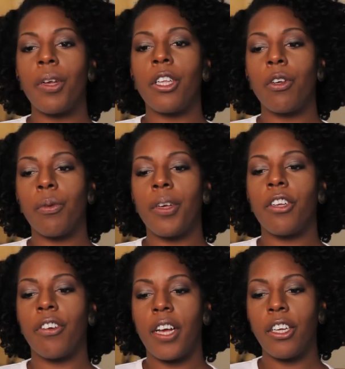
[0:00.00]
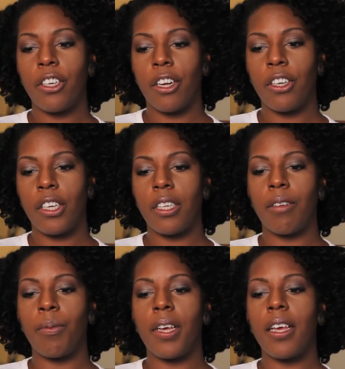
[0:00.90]
we do is we train churches
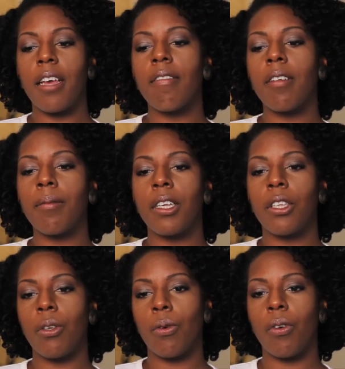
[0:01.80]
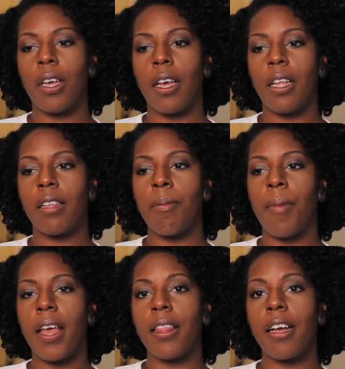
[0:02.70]
and we give them this toolkit to
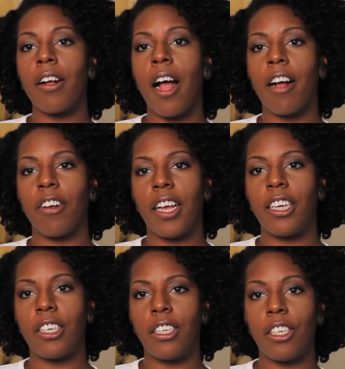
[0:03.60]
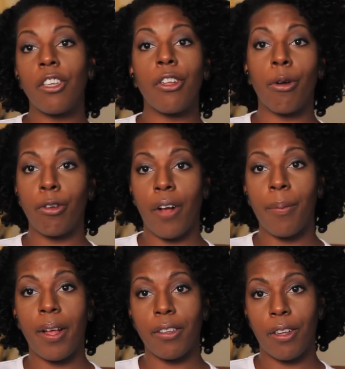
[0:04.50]
make their congregations no
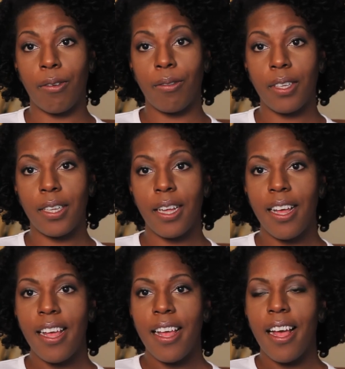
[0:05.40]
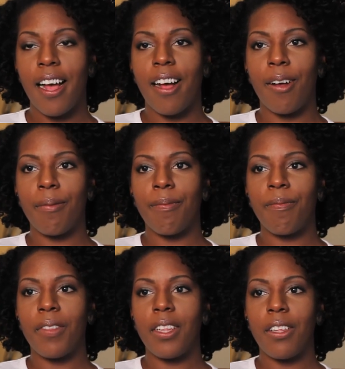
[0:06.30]
dropout zones.
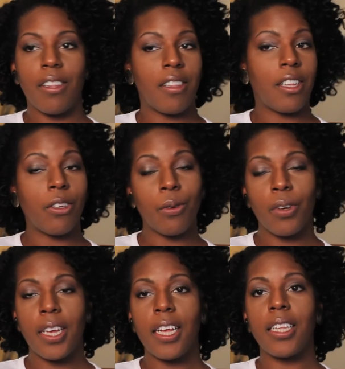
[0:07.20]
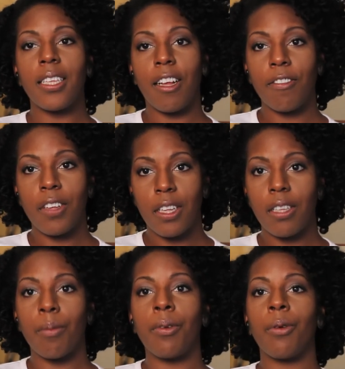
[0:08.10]
Um, the toolkit itself is
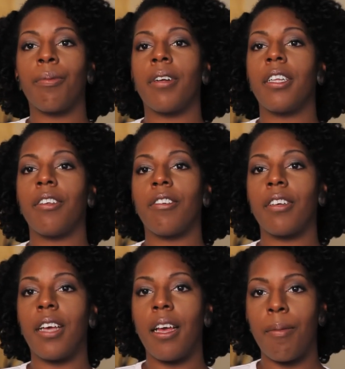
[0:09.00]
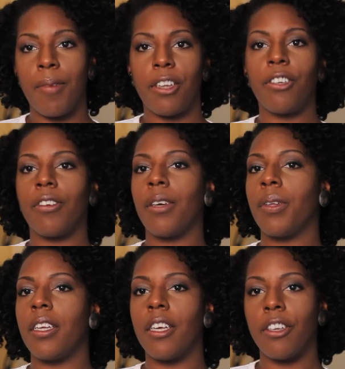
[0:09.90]
a blueprint to create a ministry
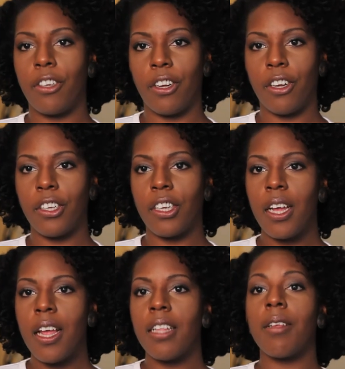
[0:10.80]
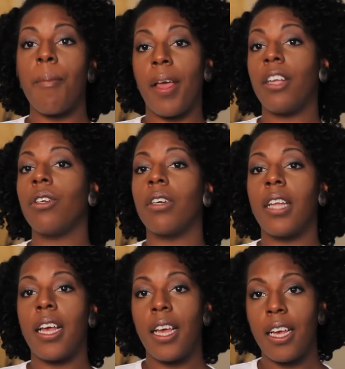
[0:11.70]
within your church to make sure
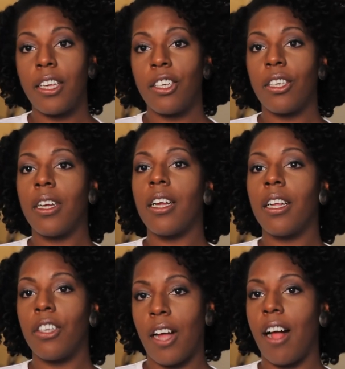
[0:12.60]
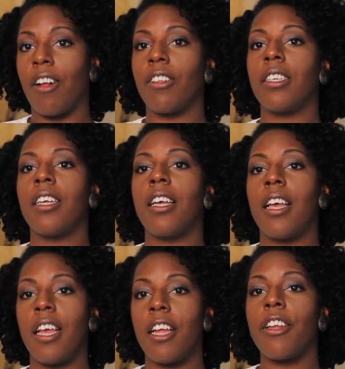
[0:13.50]
that each child
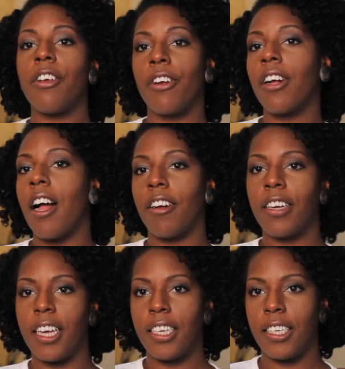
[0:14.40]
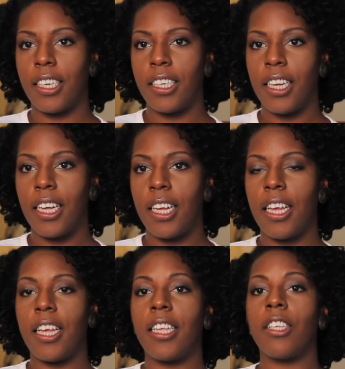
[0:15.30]
in your congregation
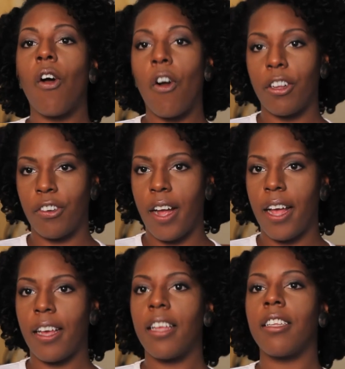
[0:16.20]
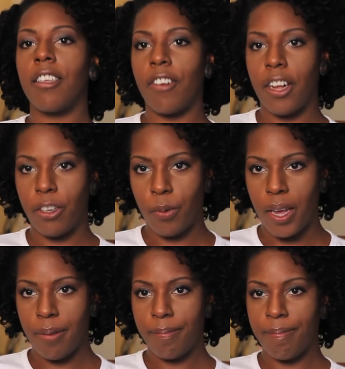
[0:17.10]
is on track to
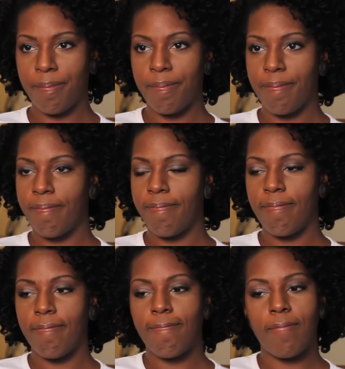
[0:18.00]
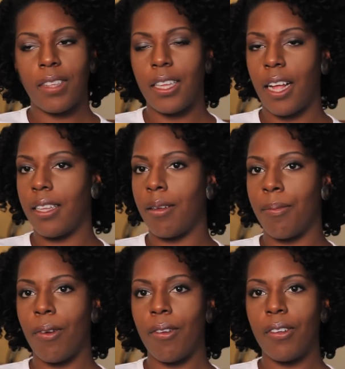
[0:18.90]
graduate that
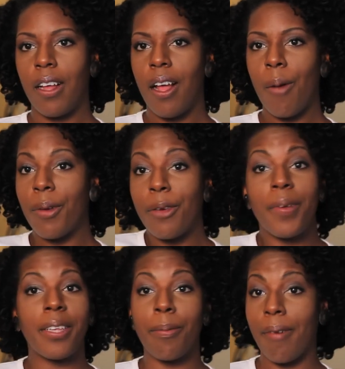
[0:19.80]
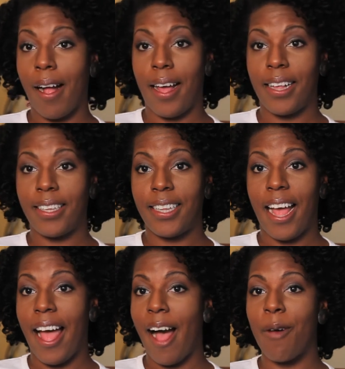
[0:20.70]
simple. But you'd be surprised
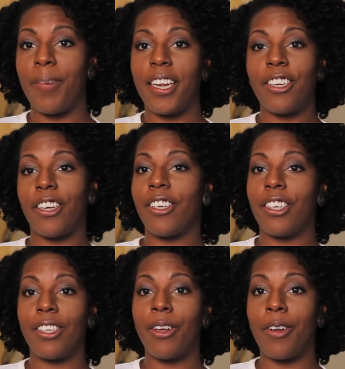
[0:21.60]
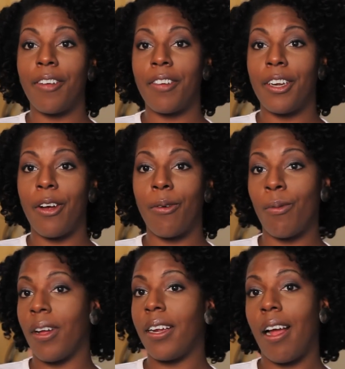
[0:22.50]
at how many churches don't even know
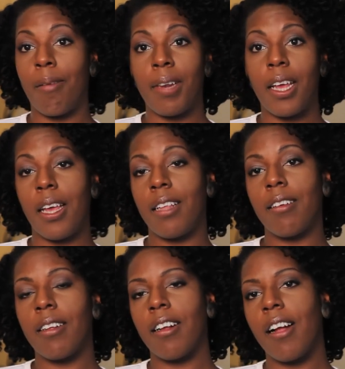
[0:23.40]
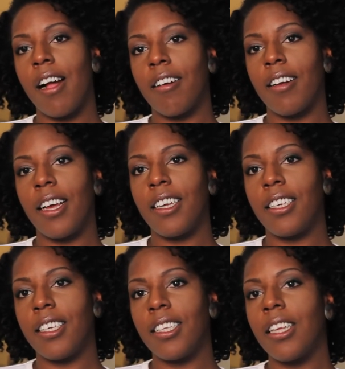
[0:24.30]
one, how many kids are in their
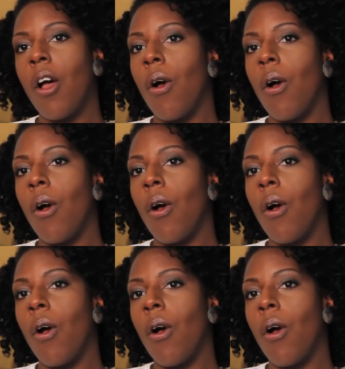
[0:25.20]
congregations,